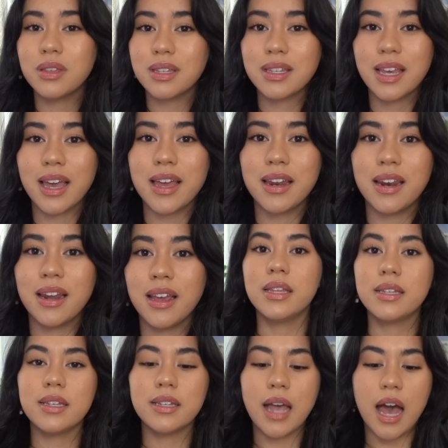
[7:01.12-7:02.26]
the skin.
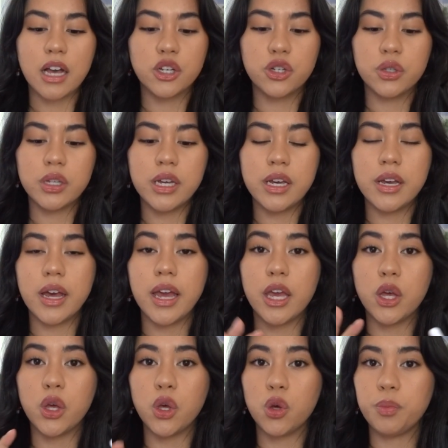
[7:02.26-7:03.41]
This is actually
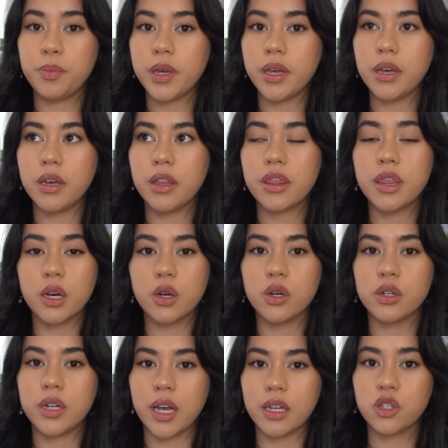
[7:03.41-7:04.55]
a goopy, thicker
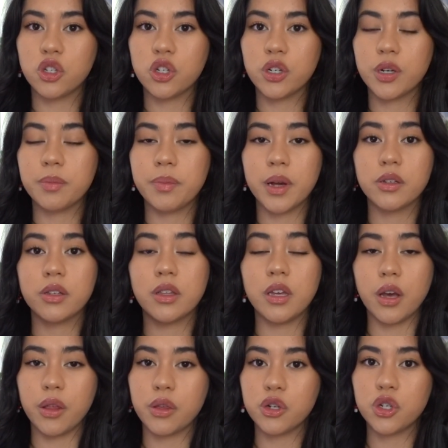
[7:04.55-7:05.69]
texture compared to the
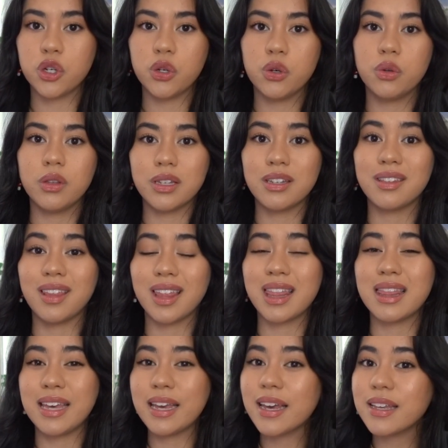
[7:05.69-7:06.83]
other two. This is the
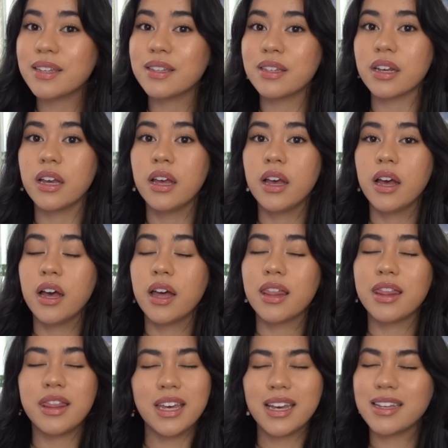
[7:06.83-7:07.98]
thickest
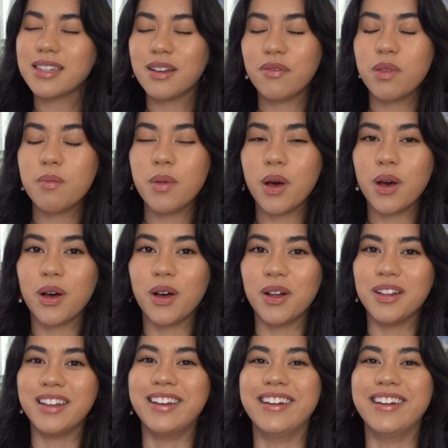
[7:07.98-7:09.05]
of them all.